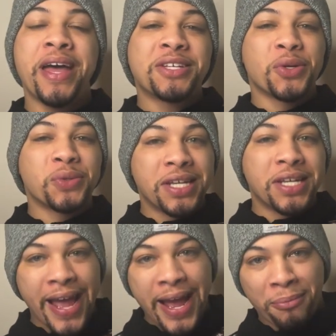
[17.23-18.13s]
So
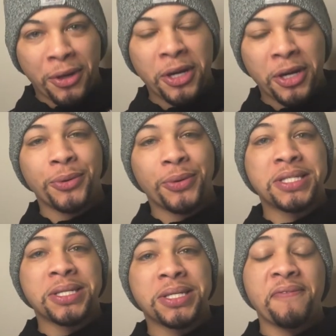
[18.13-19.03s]
today I'm going to be doing
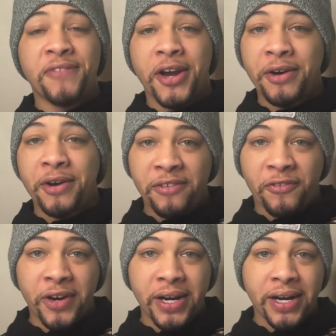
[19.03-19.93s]
something very
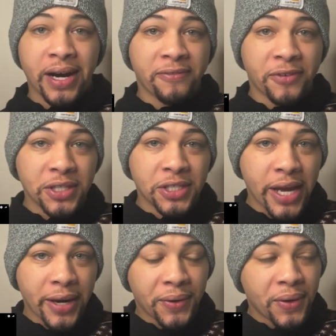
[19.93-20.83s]
different for the
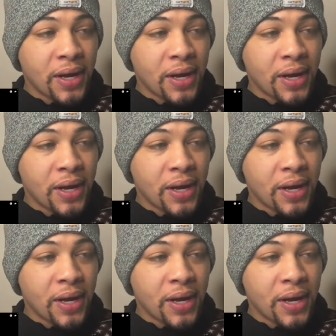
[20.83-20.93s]
channel.